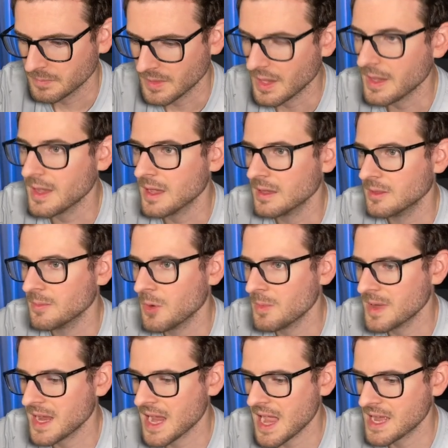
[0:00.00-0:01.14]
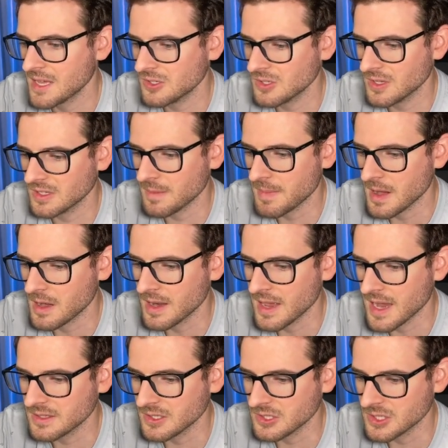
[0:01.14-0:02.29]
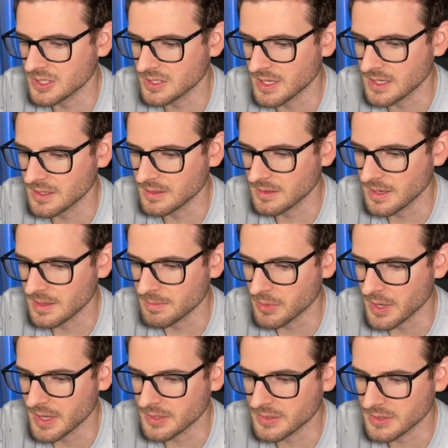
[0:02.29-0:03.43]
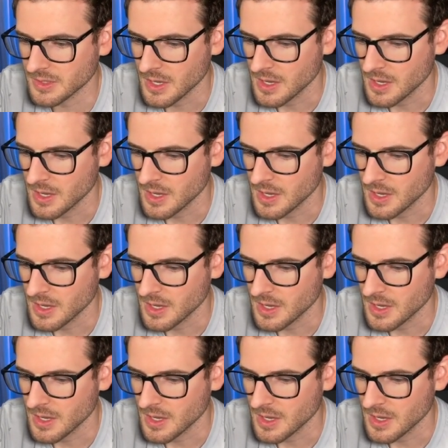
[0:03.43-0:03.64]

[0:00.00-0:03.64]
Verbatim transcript: Yeah, the moment I add it to like the parallax, it just like it breaks.